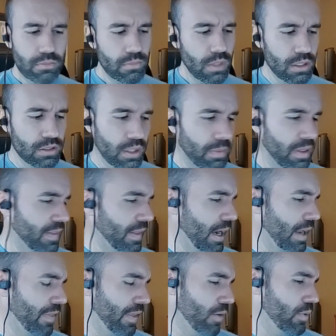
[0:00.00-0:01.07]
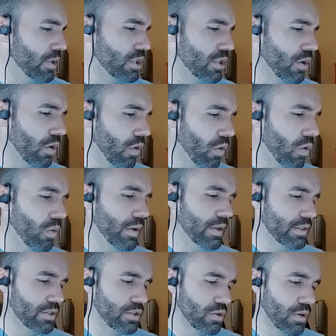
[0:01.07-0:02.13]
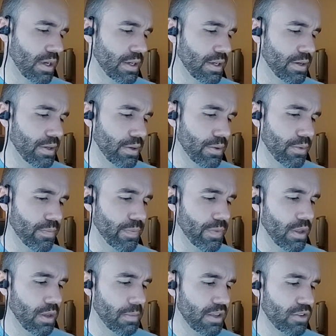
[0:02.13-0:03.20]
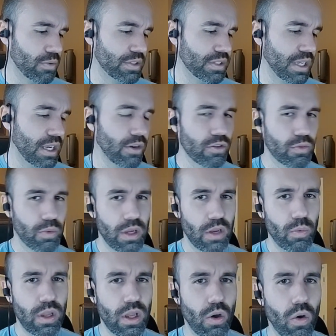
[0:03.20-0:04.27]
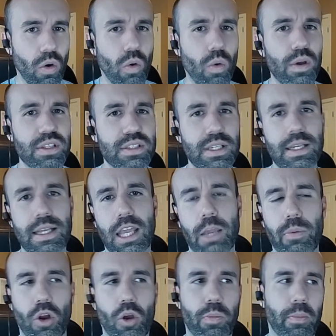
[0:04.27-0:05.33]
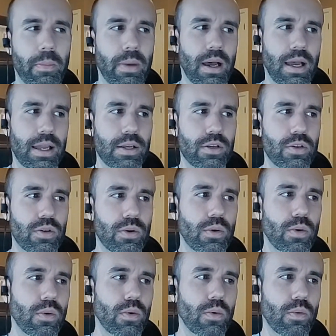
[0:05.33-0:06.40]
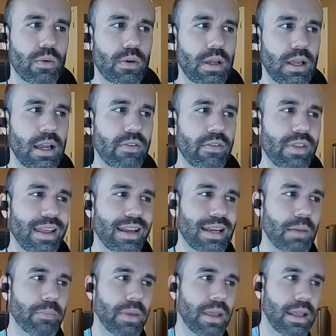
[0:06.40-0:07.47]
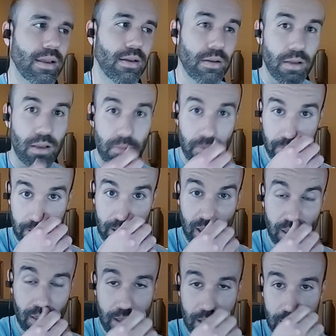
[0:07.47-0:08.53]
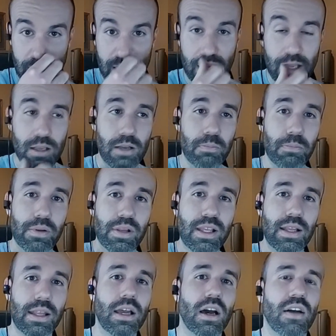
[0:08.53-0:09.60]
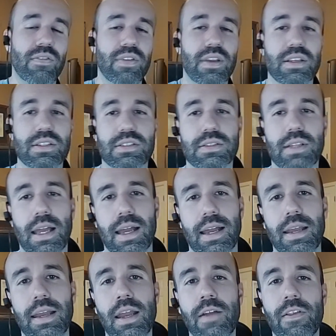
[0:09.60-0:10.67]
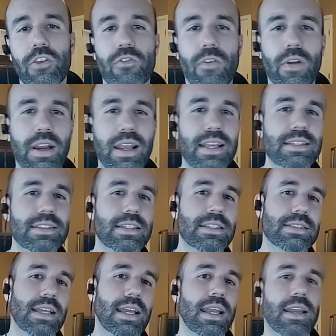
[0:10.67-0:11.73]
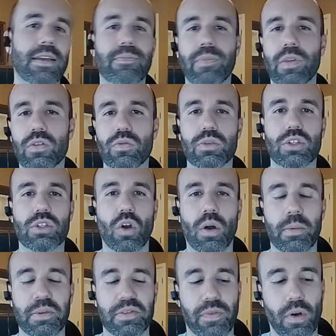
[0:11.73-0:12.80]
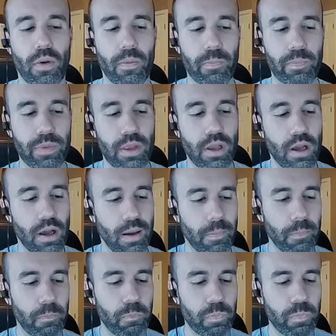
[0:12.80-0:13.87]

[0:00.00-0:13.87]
something that I think we should always try and do, as we see here, is we always need to keep an open mind to everything not being completely clean, completely obvious. That it's very easy to say this was Joab's fault, um,